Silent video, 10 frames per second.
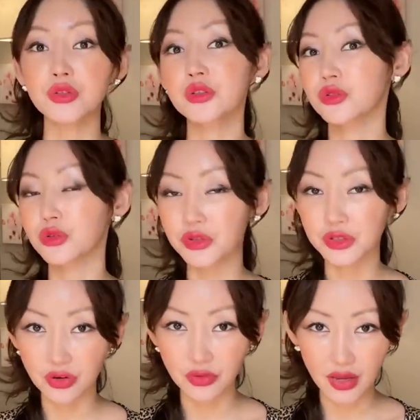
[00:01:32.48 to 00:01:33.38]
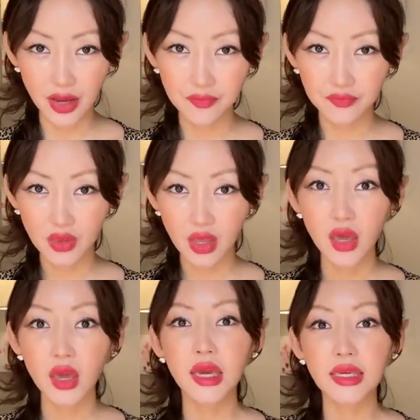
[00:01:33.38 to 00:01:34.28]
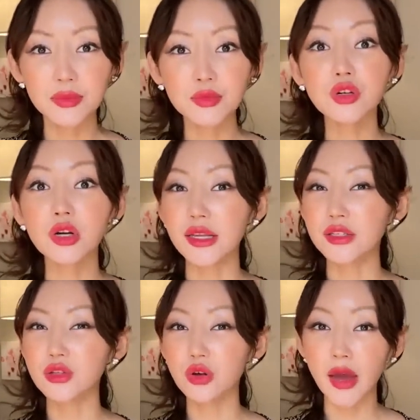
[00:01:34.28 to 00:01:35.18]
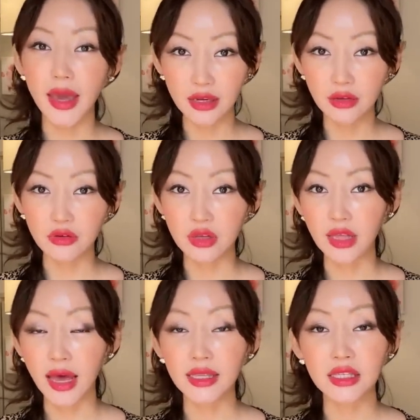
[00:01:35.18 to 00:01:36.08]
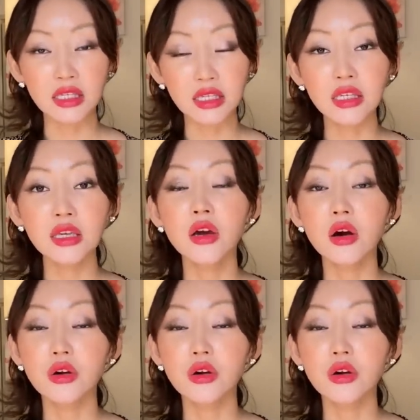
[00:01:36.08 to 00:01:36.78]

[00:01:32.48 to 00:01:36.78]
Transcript: goes to North Korea. Kim Jong-un got so angry that he